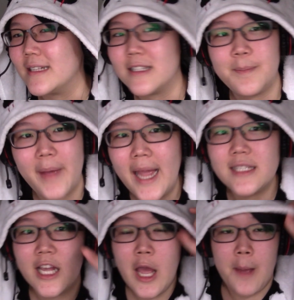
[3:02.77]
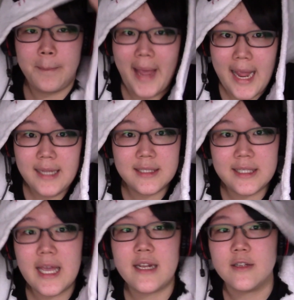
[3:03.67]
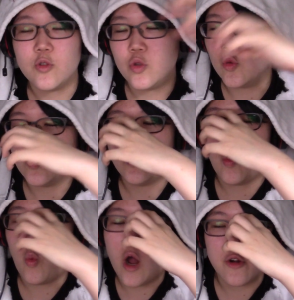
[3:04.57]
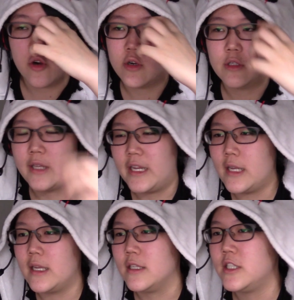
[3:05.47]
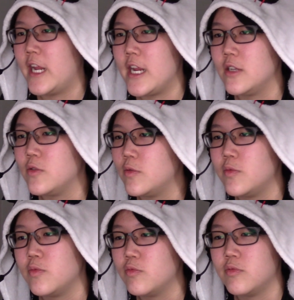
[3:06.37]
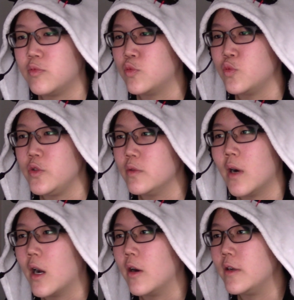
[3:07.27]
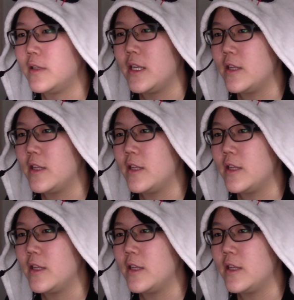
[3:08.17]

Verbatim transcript: The bangs can do wonders. Like, it can change who you are.